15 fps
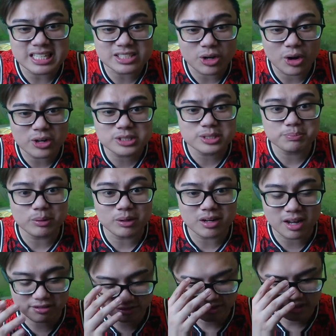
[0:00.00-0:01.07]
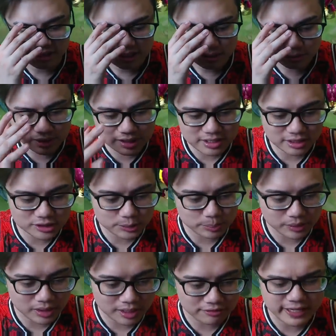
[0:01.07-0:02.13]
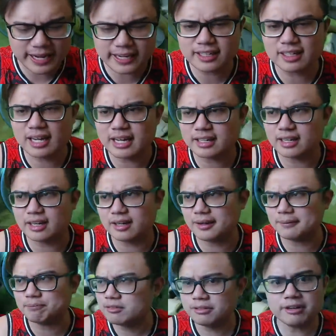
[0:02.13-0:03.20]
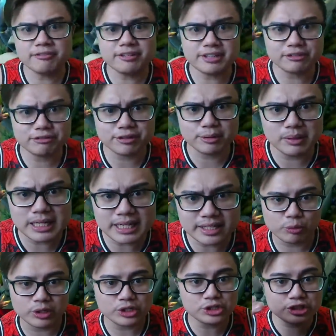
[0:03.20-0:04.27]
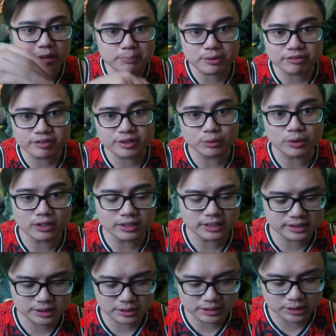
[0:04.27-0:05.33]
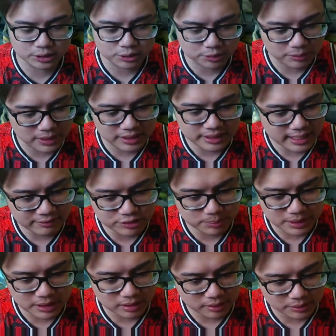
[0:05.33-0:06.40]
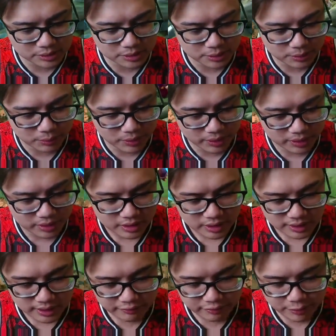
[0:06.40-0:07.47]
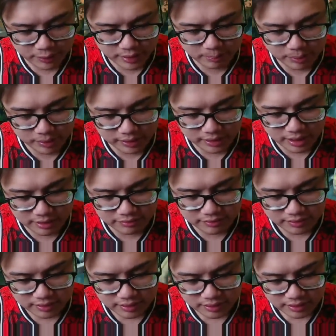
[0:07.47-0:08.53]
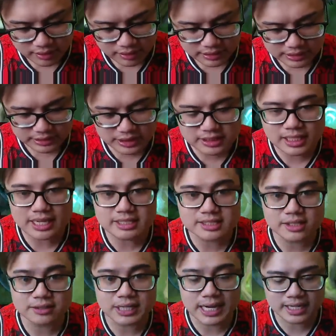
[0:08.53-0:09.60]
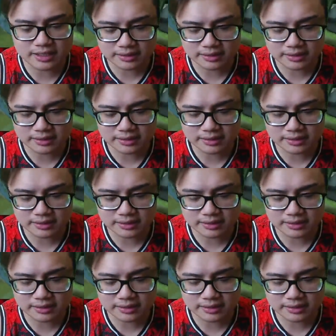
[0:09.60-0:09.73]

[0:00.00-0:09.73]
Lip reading: It's hard to pull off. Really hard to pull off. Kind of like Riven from League, where you jump over the wall. You really have to be close to the wall if you want to pull it off. Just like so, right?